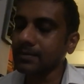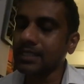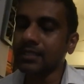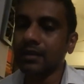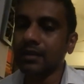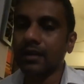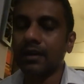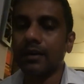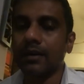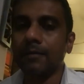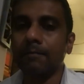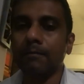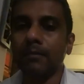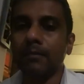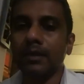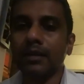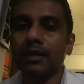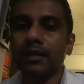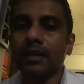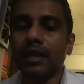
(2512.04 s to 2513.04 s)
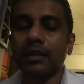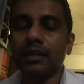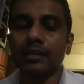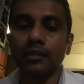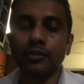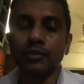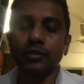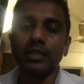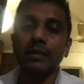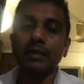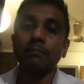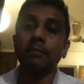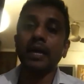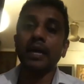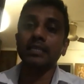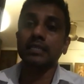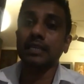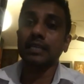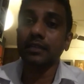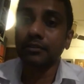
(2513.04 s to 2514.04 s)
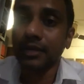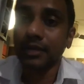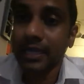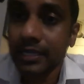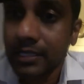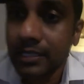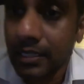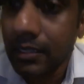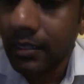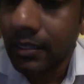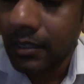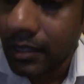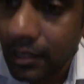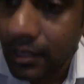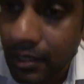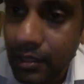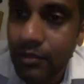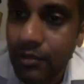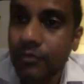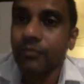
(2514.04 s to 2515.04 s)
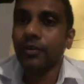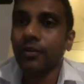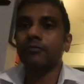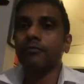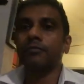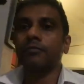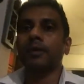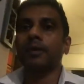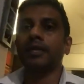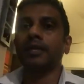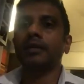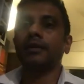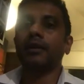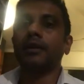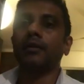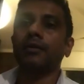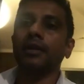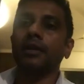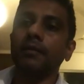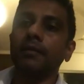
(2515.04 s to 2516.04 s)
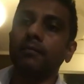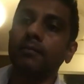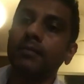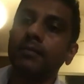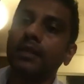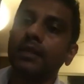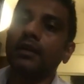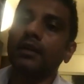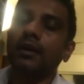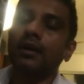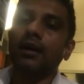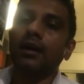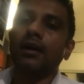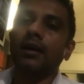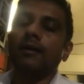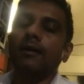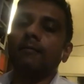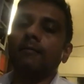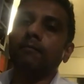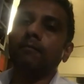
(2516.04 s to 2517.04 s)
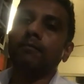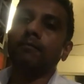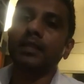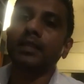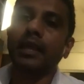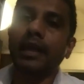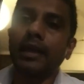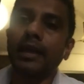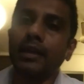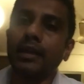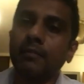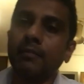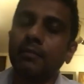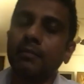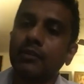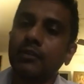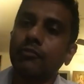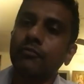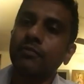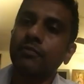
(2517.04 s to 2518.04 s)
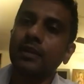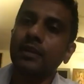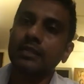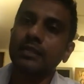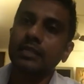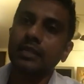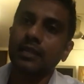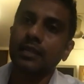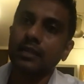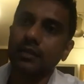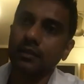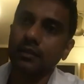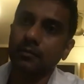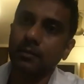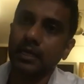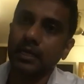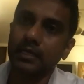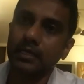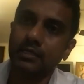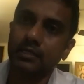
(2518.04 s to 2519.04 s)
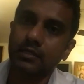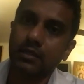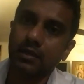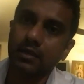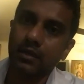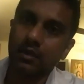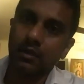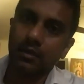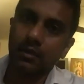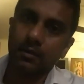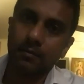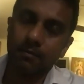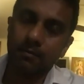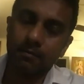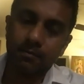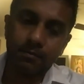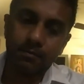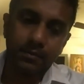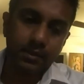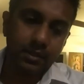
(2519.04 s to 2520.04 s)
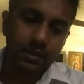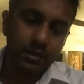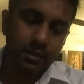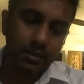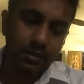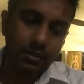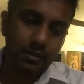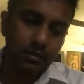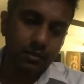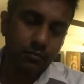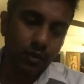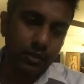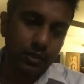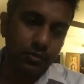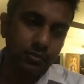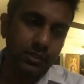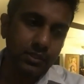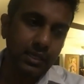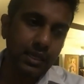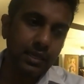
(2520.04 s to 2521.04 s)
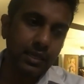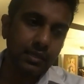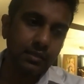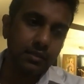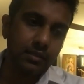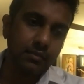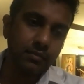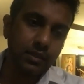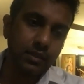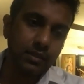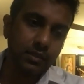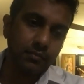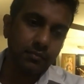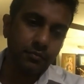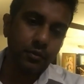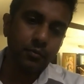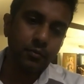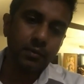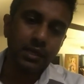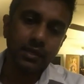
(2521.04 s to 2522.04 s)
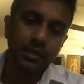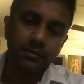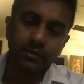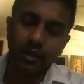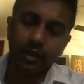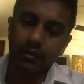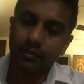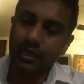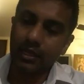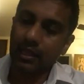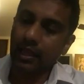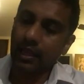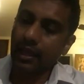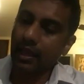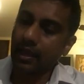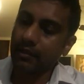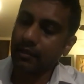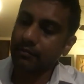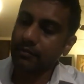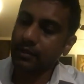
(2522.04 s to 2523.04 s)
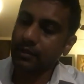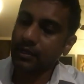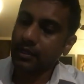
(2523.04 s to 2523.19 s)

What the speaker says: the impact he created for everybody around him. And I've been reflecting a little bit what to say in the few minutes I will have